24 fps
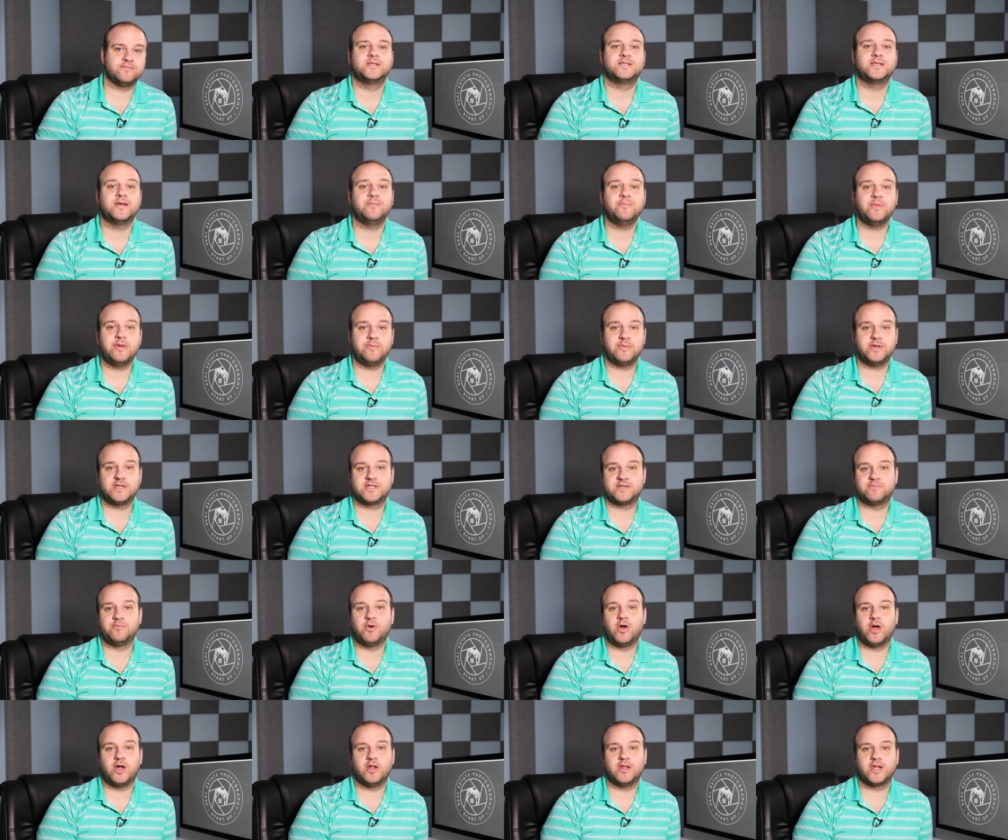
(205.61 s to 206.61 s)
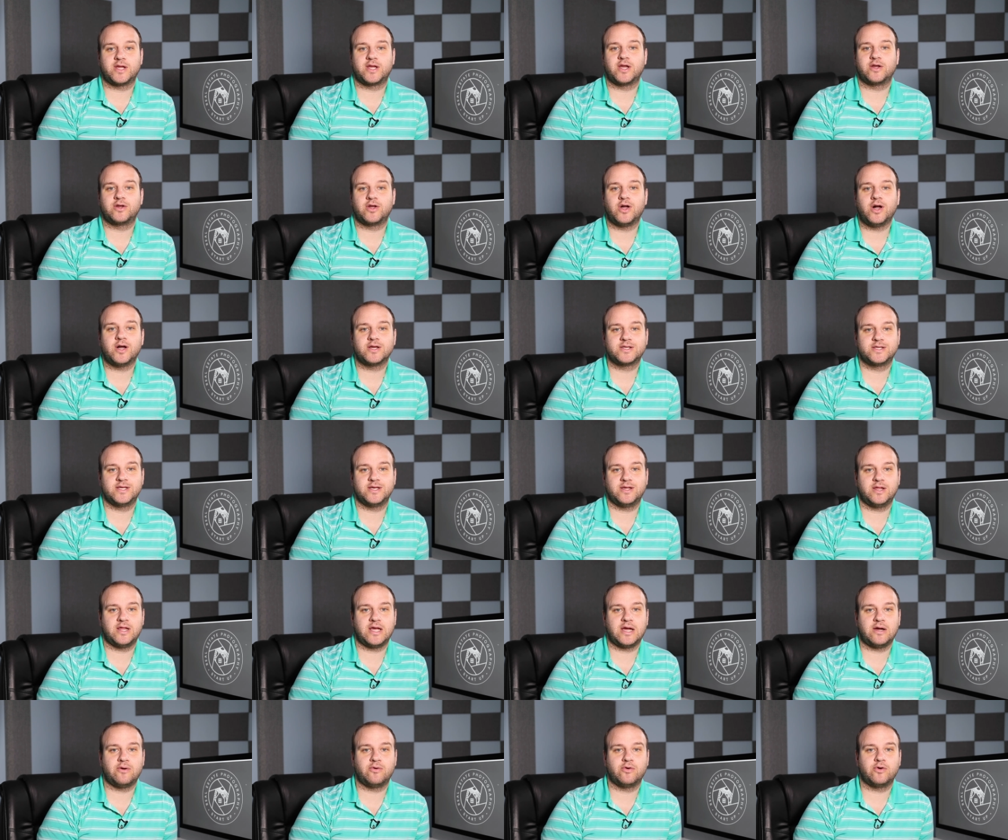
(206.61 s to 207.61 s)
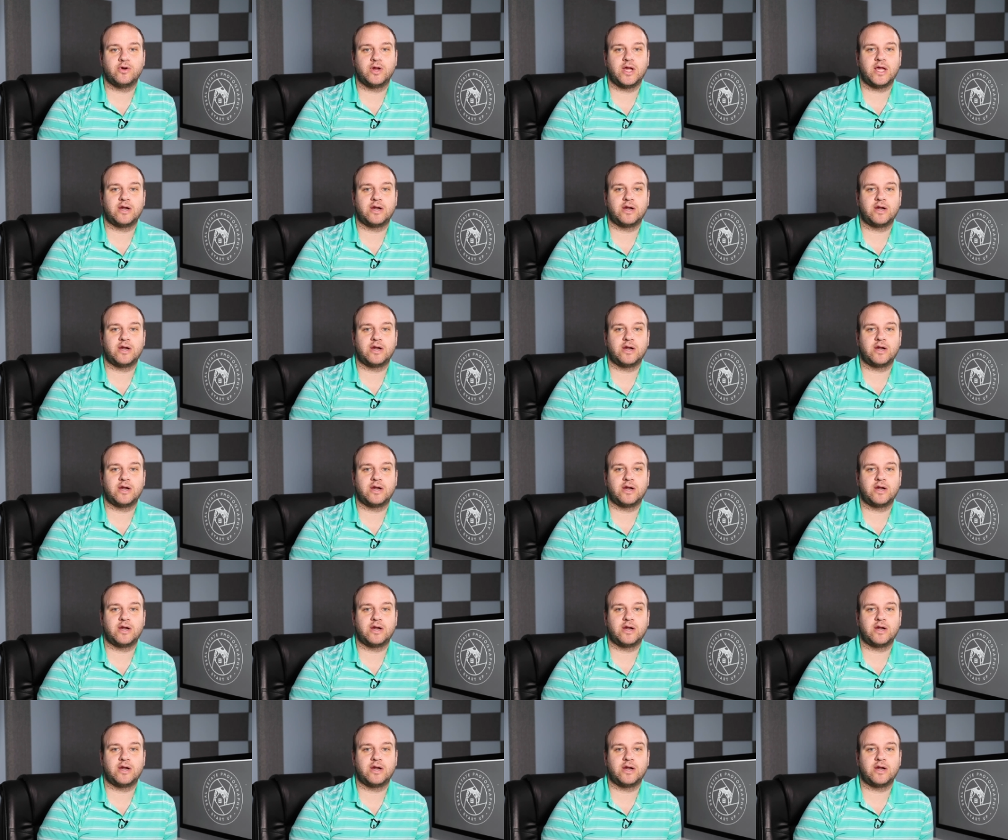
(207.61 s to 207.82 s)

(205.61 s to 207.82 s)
Some may be small, like a cocktail hour